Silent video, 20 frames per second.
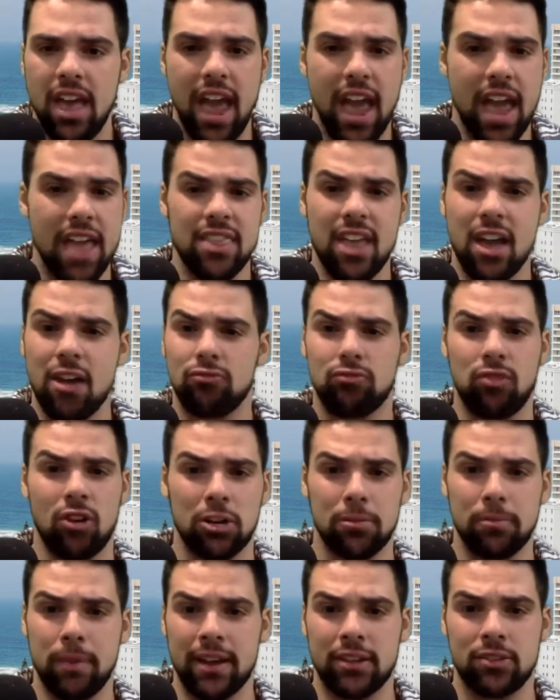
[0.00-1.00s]
And that
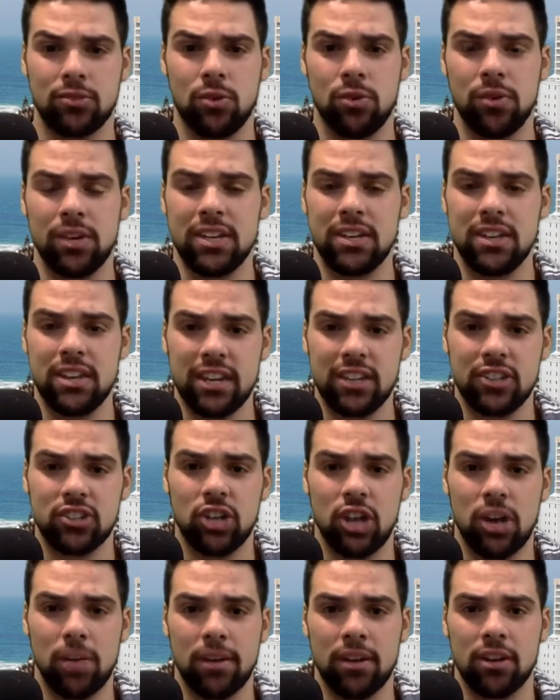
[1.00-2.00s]
running back duo in Nick
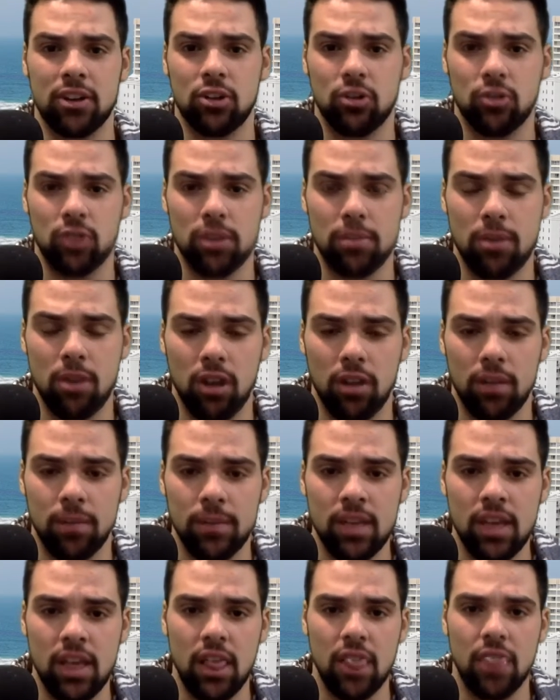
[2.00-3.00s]
Chubb and Kareem Hunt,
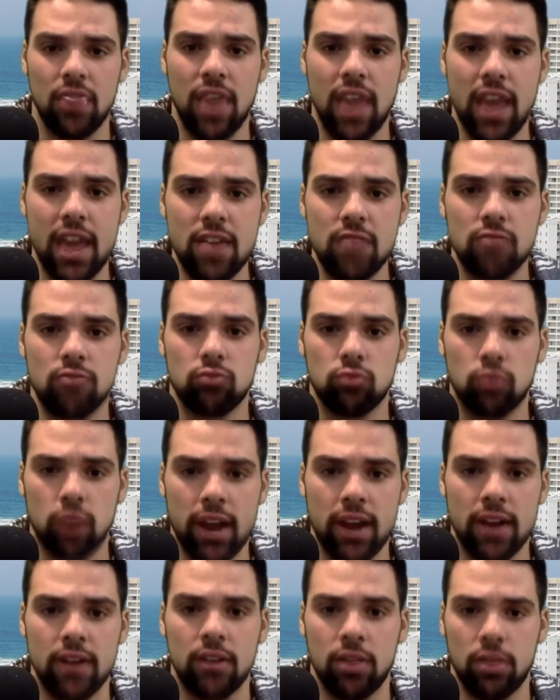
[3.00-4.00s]
they
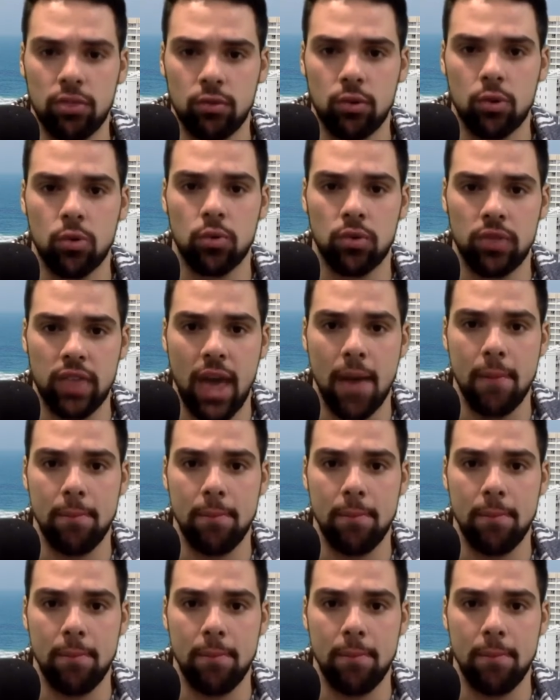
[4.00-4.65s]
ran through that